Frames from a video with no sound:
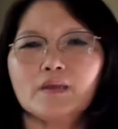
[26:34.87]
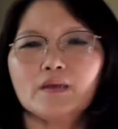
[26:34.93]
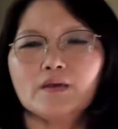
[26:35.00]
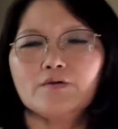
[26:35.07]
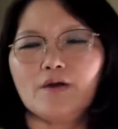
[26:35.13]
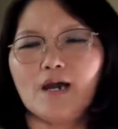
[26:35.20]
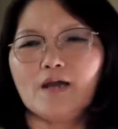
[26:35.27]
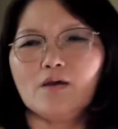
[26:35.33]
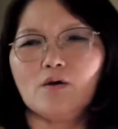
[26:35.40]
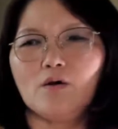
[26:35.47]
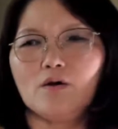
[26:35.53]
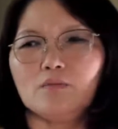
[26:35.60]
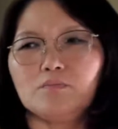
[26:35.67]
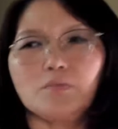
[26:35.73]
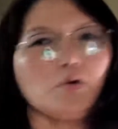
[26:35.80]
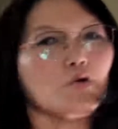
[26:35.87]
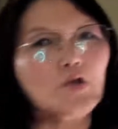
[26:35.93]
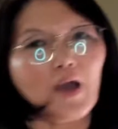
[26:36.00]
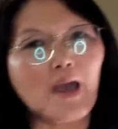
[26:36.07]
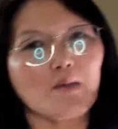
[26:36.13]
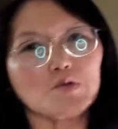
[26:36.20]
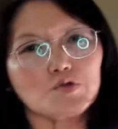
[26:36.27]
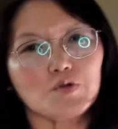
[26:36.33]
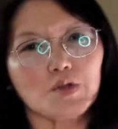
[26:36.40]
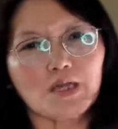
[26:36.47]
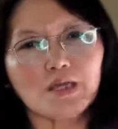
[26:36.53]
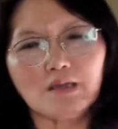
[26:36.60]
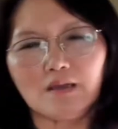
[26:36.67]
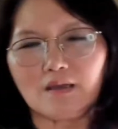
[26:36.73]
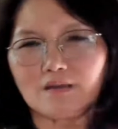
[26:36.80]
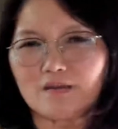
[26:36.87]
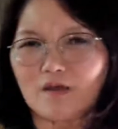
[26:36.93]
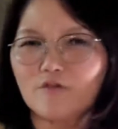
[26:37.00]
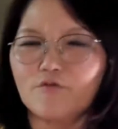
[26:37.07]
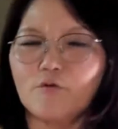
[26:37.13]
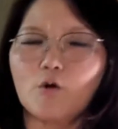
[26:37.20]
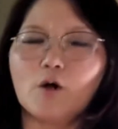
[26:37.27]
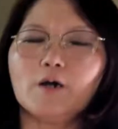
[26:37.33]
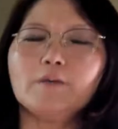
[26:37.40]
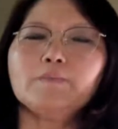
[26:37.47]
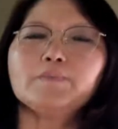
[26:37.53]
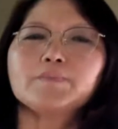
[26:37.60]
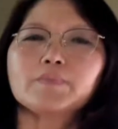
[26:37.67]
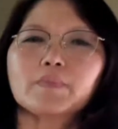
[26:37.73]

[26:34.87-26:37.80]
right? Or pull your hamstring. Therefore,